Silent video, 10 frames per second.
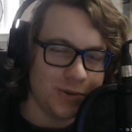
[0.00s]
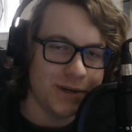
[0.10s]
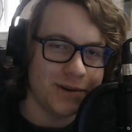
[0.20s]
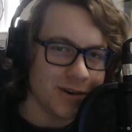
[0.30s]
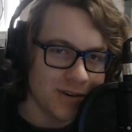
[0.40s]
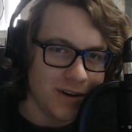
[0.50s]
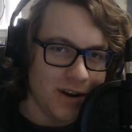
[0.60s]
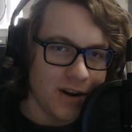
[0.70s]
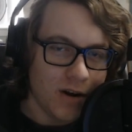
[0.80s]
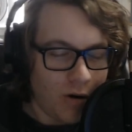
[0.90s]
on Twitter,
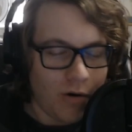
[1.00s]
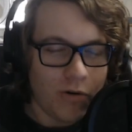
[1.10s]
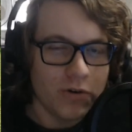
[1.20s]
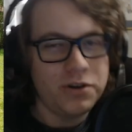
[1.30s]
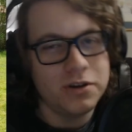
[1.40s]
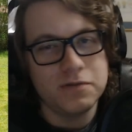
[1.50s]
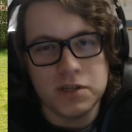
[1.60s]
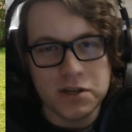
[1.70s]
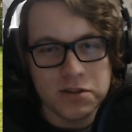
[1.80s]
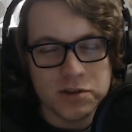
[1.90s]
or you could
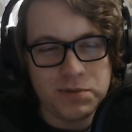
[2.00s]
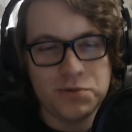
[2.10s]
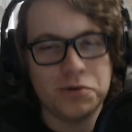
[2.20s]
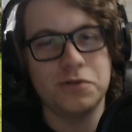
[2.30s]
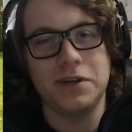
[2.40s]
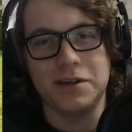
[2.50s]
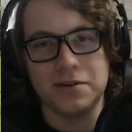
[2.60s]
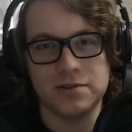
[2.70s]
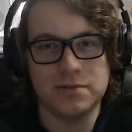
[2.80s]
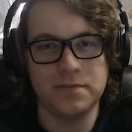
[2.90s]
have seen it in the speedrunner
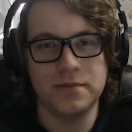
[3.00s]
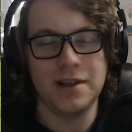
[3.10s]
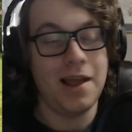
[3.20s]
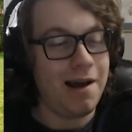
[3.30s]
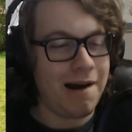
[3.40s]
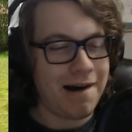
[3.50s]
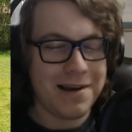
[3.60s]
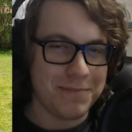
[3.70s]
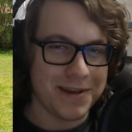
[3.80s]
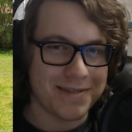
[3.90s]
videos.
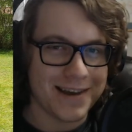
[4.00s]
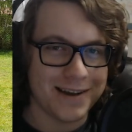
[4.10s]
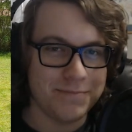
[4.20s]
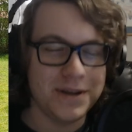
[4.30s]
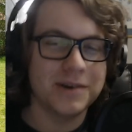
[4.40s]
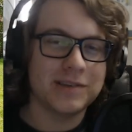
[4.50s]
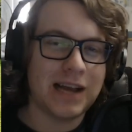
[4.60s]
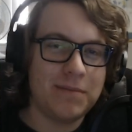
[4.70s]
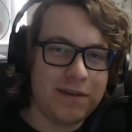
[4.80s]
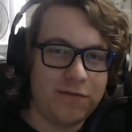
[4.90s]
I made that
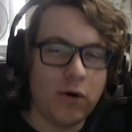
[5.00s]
because I'm a